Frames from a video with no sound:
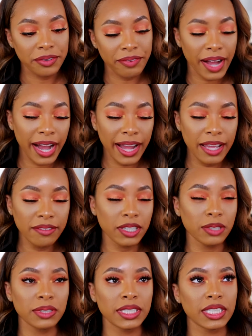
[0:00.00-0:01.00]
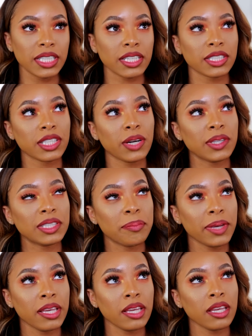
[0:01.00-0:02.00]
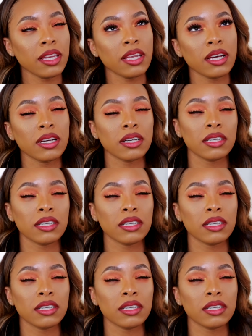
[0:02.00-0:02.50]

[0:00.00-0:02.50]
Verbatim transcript: five oh six, so it's been,